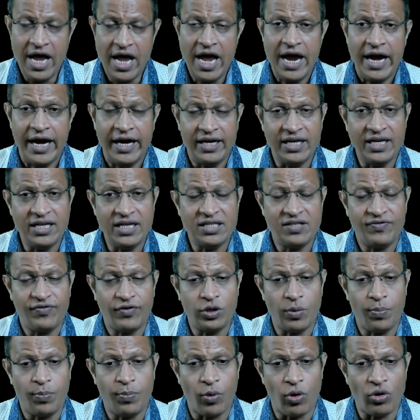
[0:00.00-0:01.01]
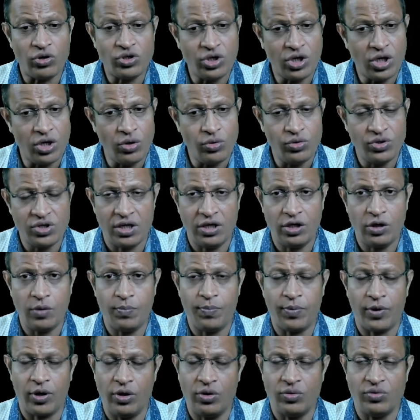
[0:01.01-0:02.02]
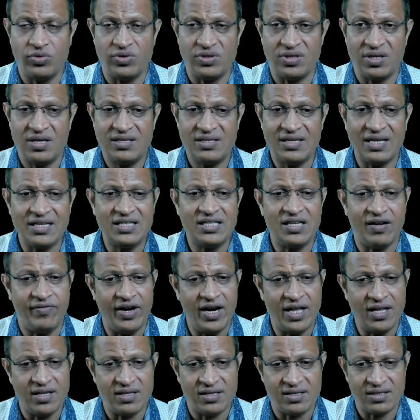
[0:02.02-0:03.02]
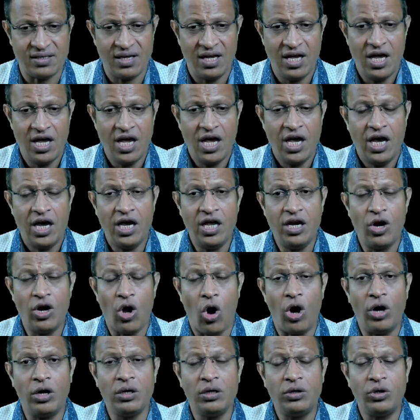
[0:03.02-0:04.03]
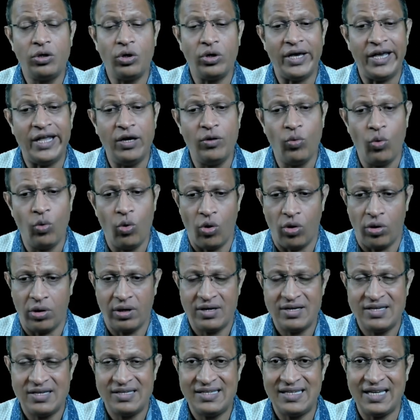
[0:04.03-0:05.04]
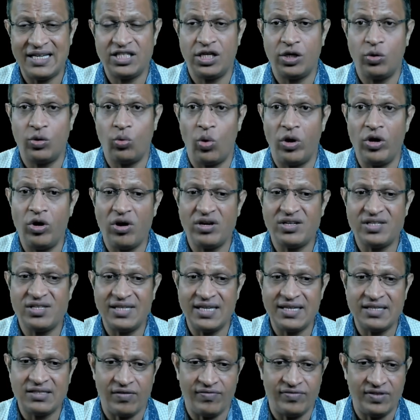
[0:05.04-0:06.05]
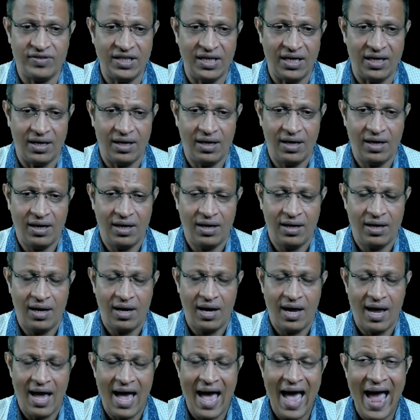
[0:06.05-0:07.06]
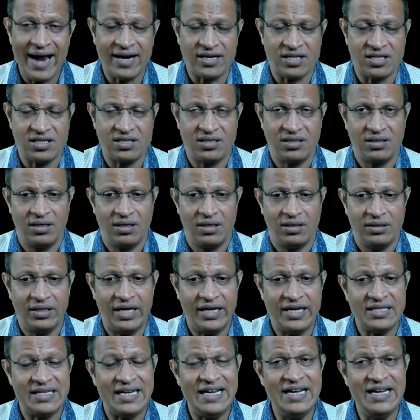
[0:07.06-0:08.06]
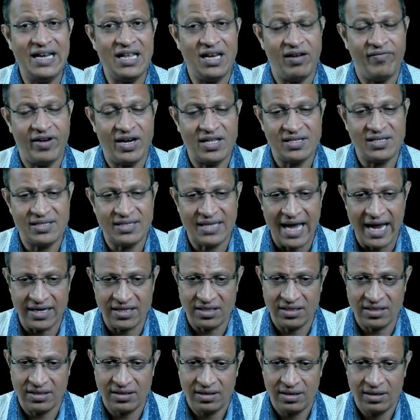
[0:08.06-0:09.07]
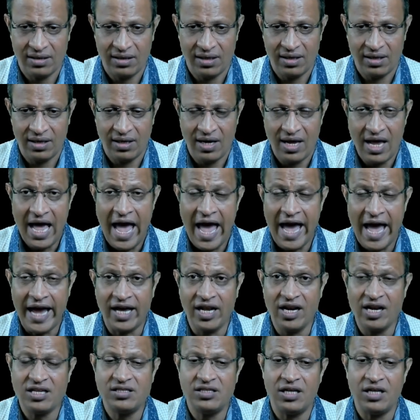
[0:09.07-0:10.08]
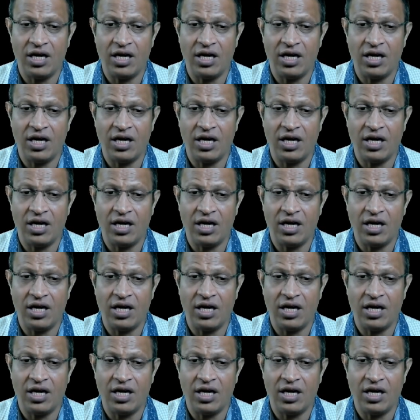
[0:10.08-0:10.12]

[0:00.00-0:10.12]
it is for the prosecution to produce such evidence in order to invoke Section 106 of the Act, that is Indian Evidence Act, against the